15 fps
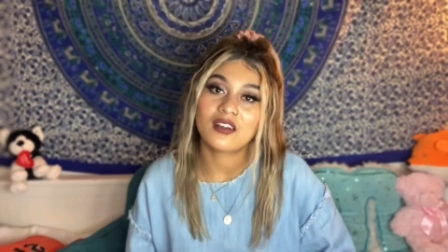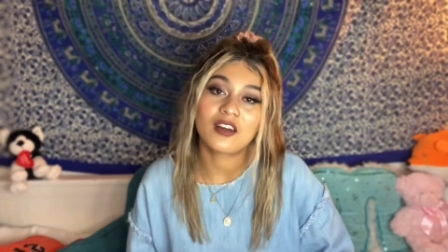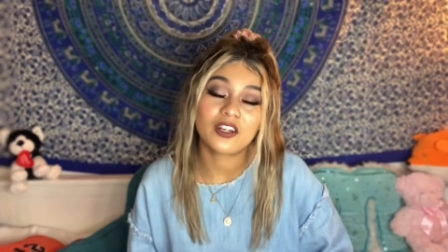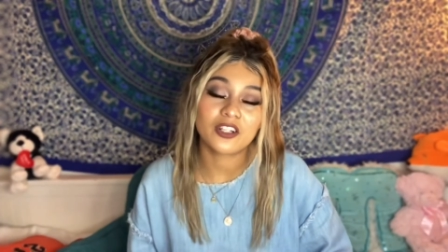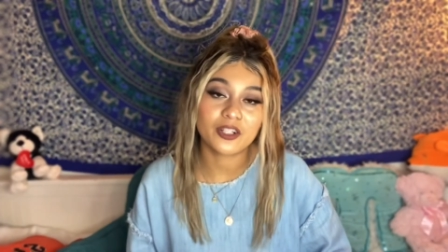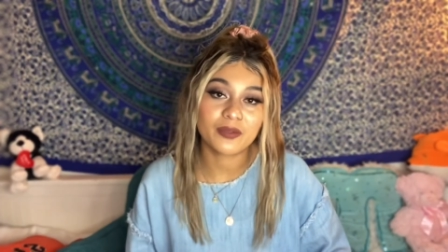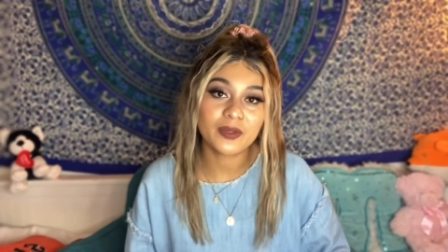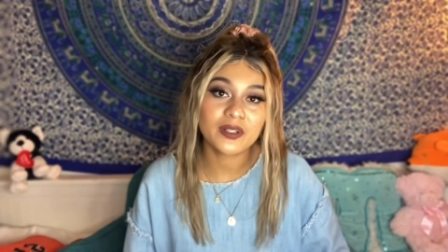your
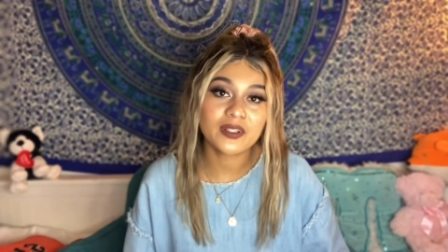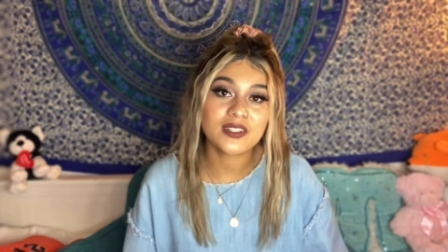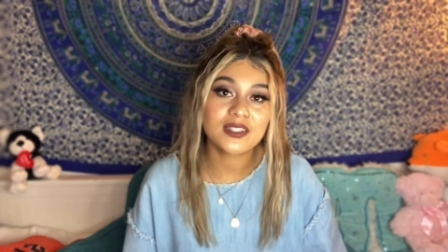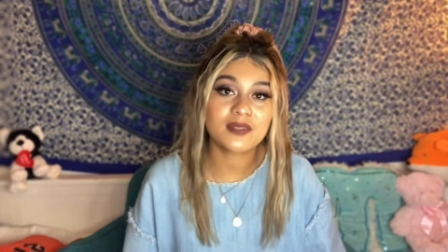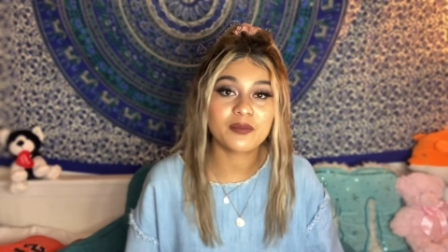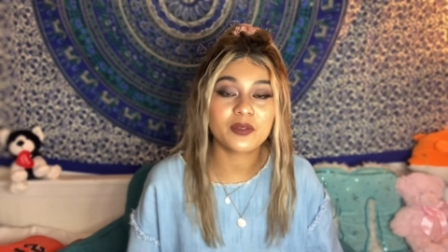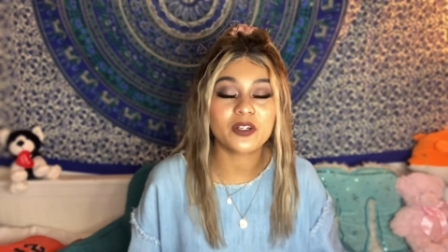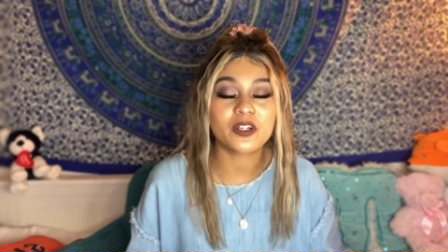person,
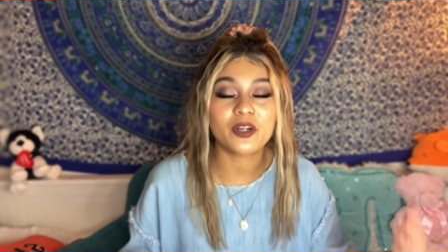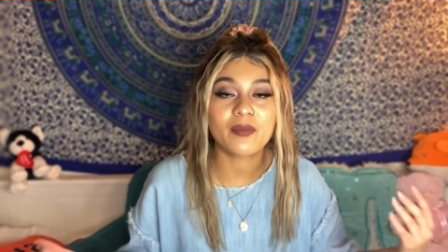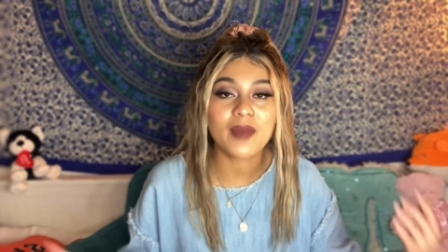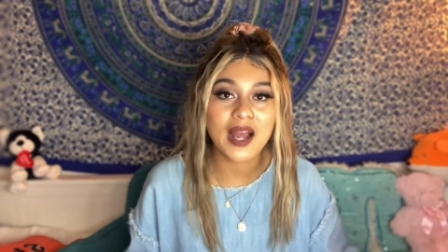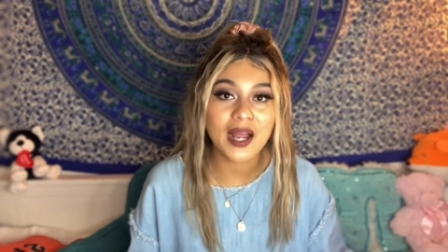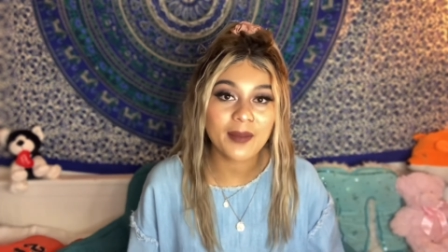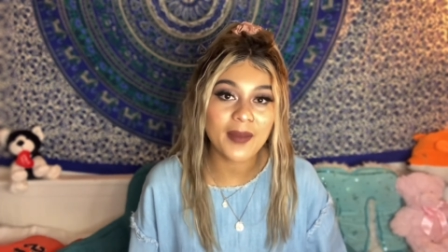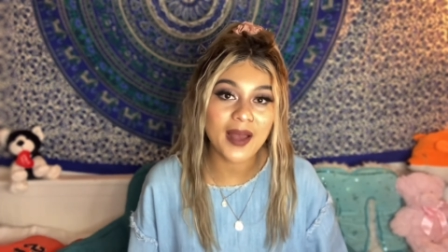put in your
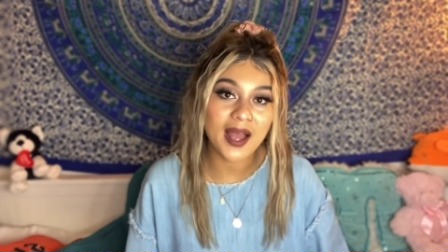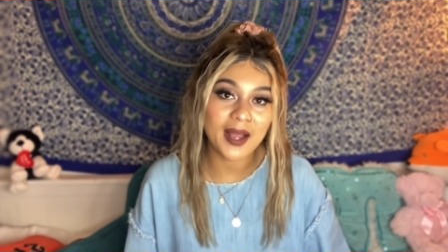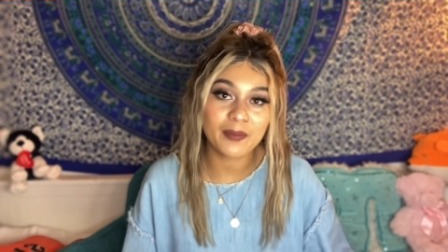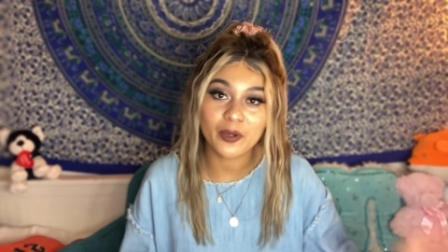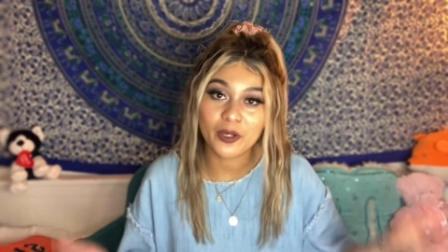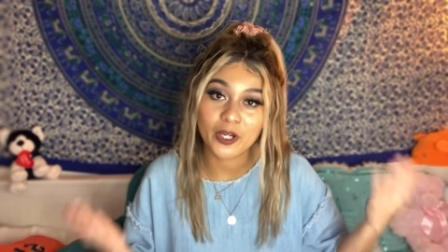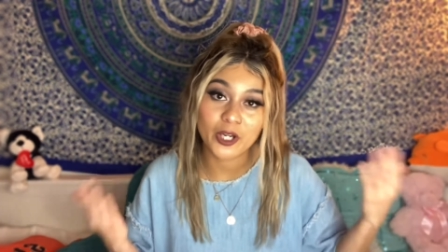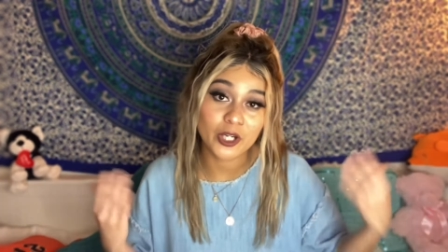backpack, put
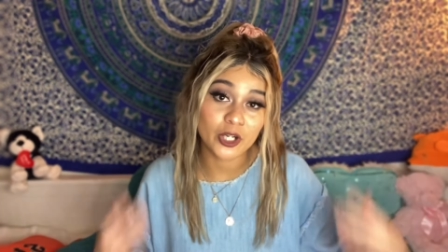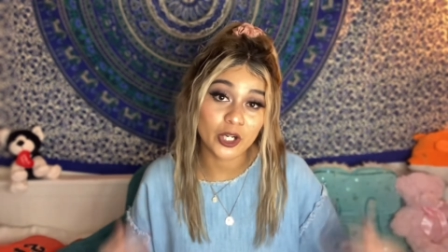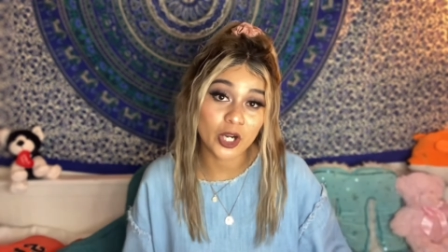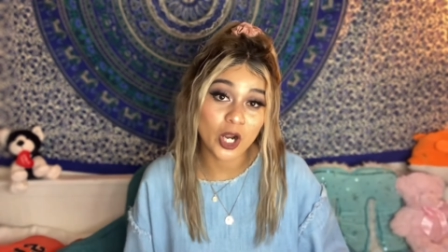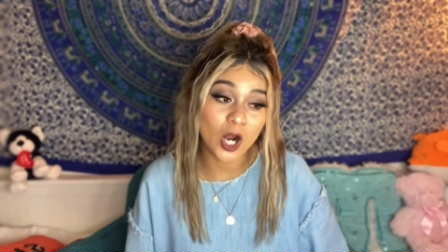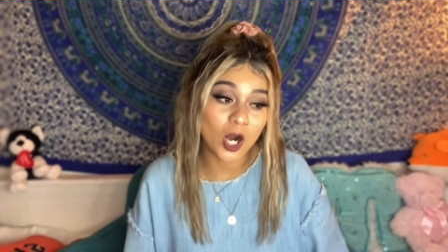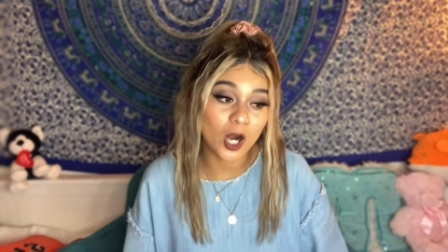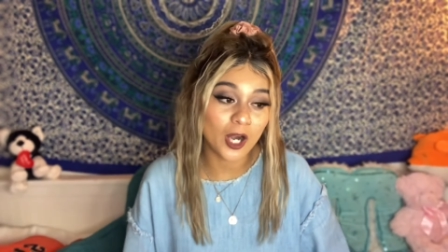it in your
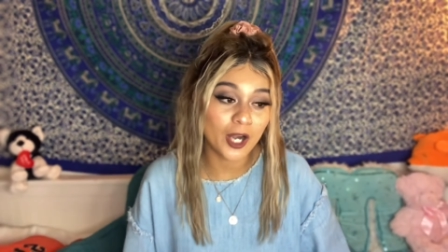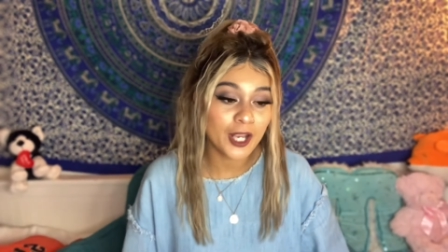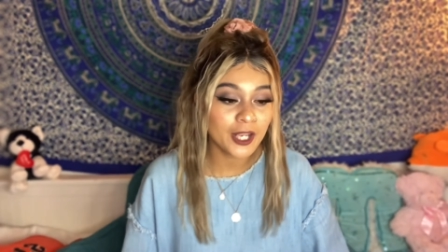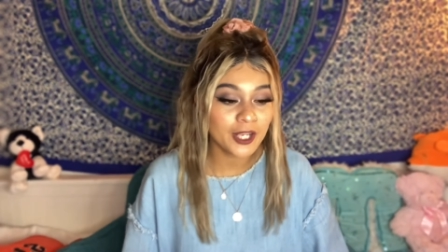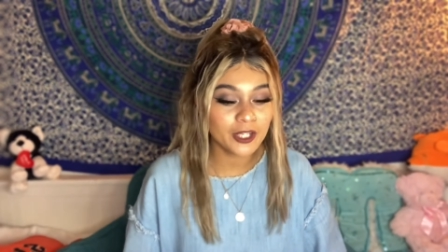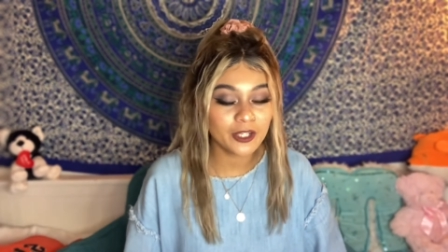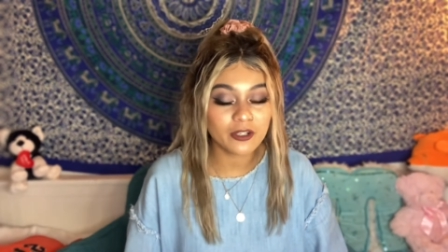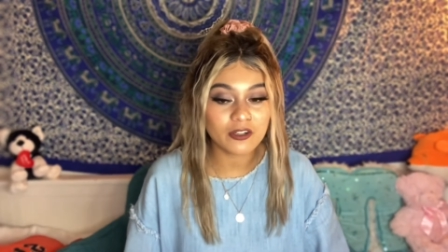car,
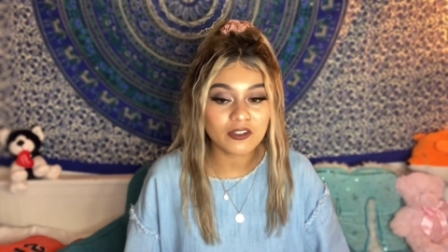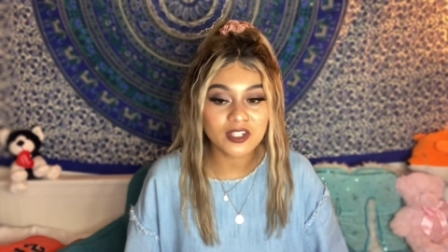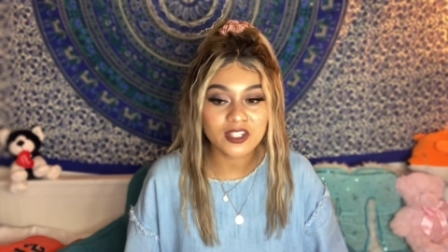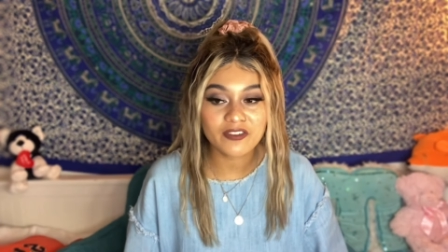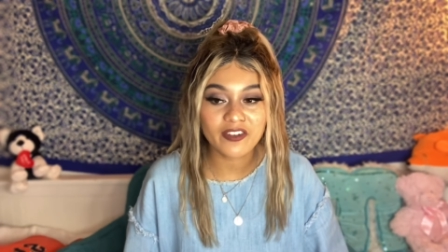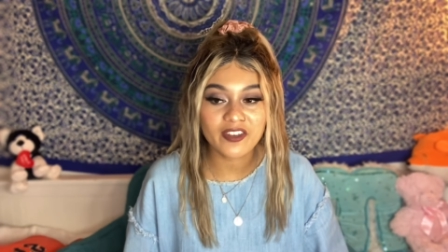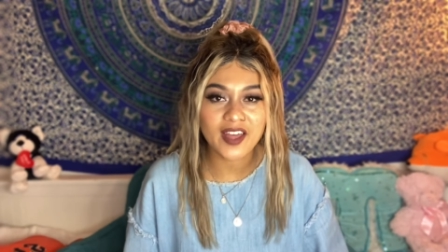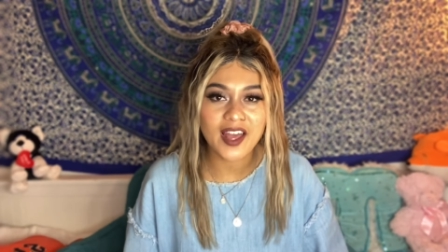just for
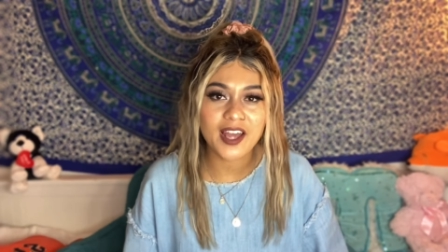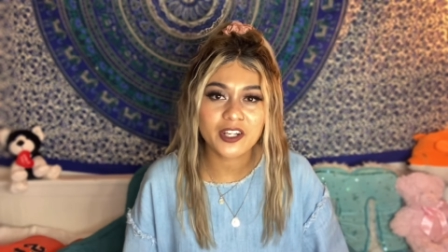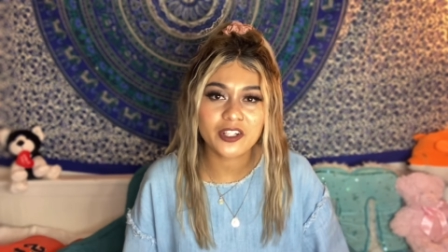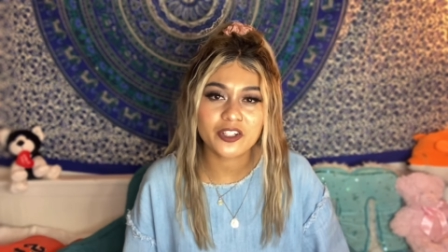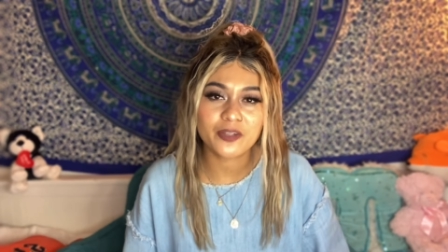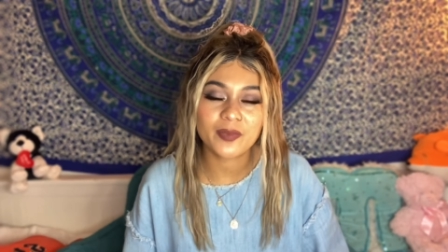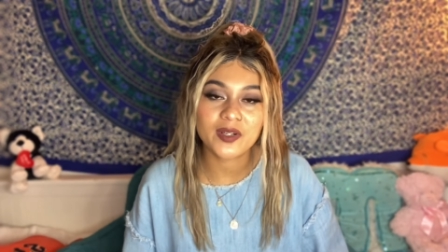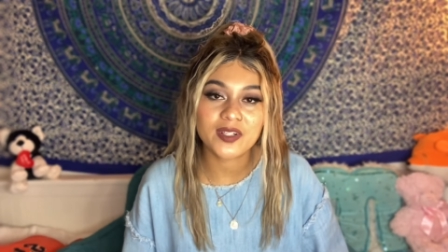that extra
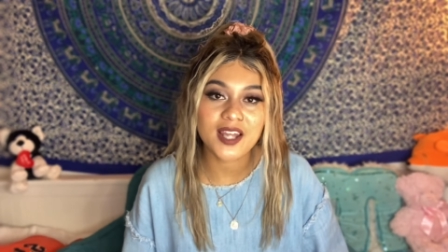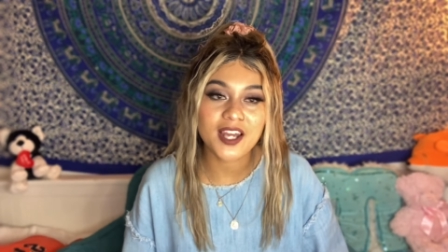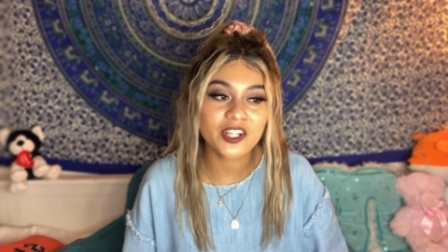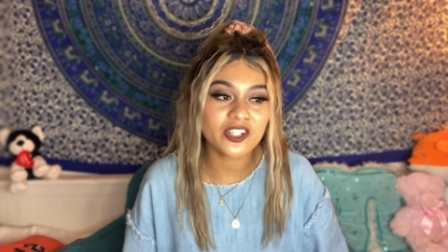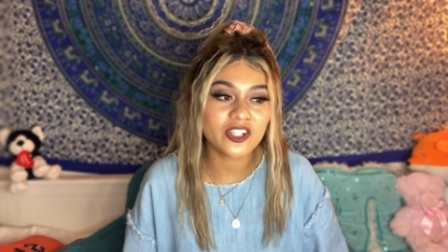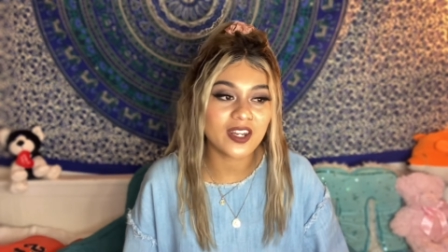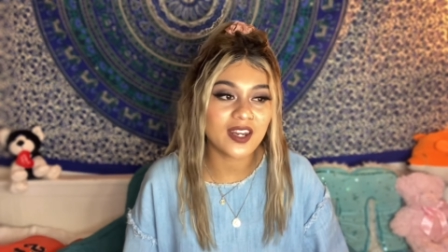protection.